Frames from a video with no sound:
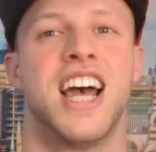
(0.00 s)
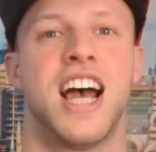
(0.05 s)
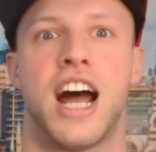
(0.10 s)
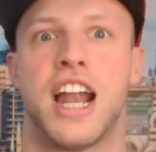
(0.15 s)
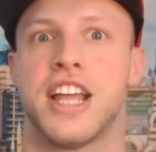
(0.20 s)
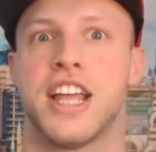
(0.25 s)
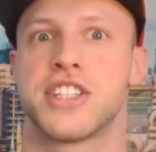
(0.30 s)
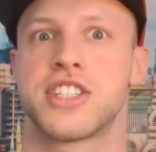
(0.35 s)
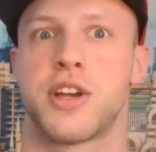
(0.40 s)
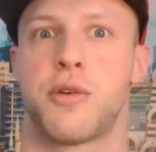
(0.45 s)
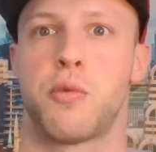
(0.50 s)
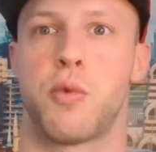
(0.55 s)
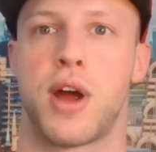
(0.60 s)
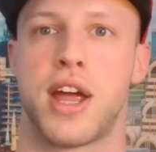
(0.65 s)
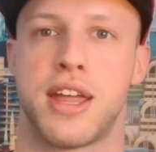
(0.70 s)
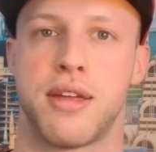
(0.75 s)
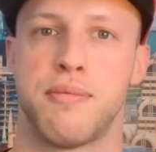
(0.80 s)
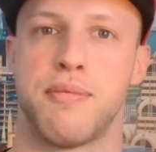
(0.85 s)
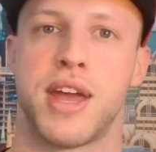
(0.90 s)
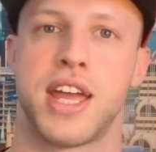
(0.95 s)
and in some
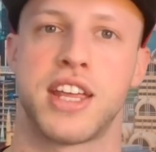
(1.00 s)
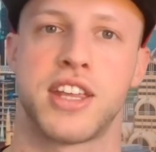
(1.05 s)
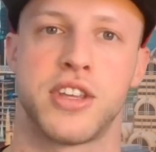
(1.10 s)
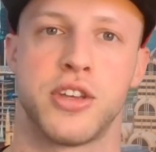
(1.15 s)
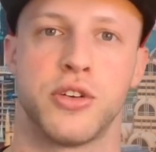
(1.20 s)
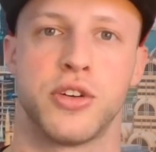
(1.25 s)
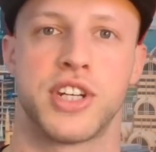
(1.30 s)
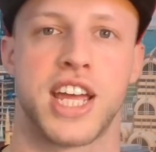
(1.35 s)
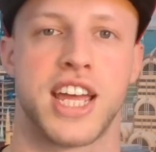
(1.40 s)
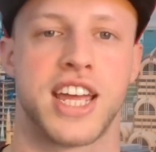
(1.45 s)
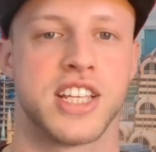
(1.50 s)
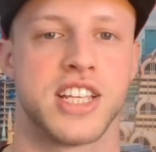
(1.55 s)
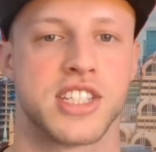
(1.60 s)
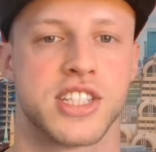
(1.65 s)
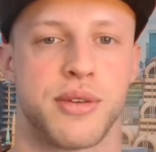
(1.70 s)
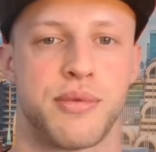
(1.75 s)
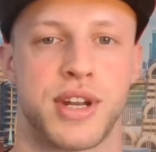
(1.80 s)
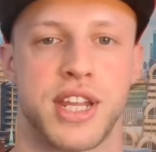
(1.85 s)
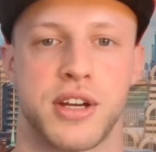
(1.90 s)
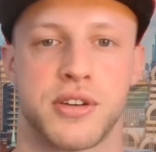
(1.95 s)
way make your day and
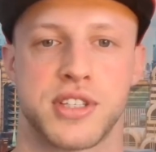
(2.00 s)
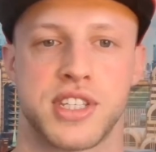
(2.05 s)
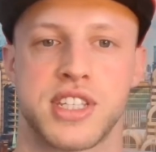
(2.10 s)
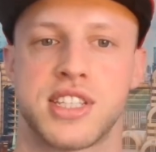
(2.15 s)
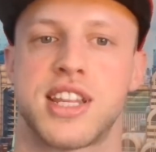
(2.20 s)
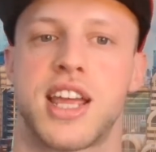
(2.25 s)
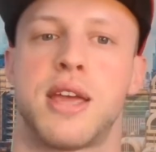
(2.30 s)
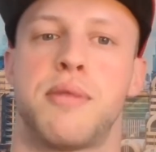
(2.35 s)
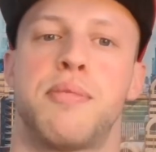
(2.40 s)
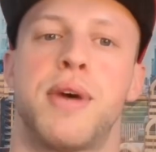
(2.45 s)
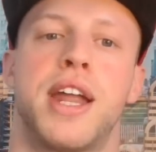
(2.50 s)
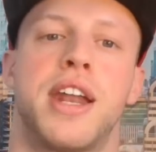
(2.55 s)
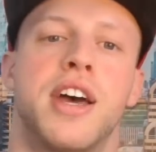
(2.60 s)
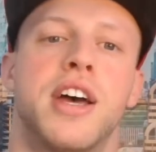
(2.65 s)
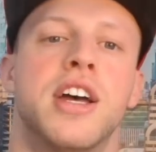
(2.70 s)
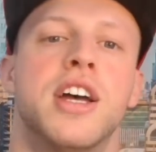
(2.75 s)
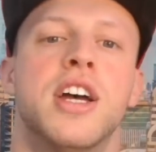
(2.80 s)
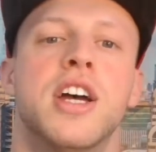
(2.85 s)
somebody else's day better.